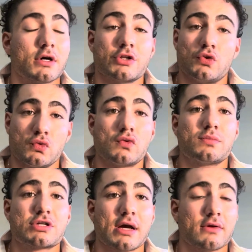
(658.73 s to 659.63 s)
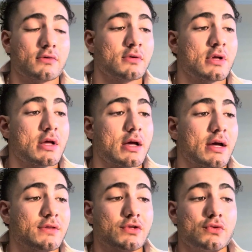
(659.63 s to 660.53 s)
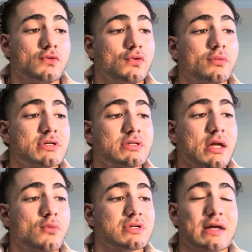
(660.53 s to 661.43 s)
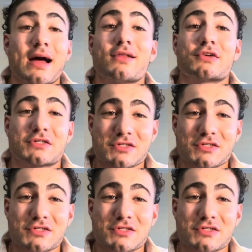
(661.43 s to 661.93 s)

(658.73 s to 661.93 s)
a YouTube channel and the YouTuber's name was Alex